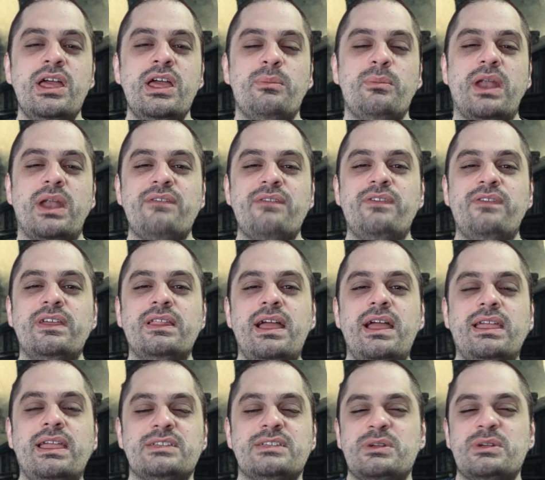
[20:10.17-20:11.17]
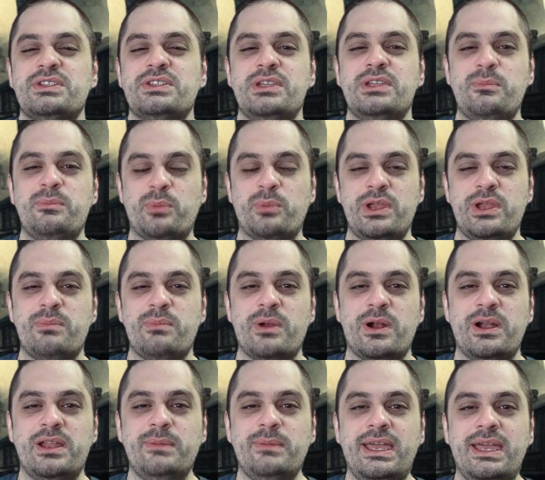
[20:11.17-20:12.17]
but I feel like, especially
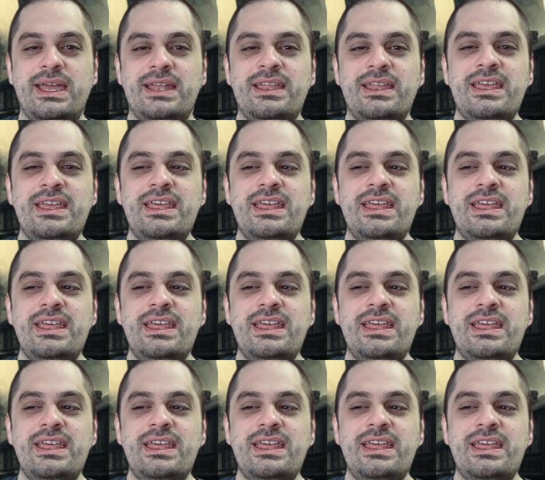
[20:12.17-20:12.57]
pre-Burning Man,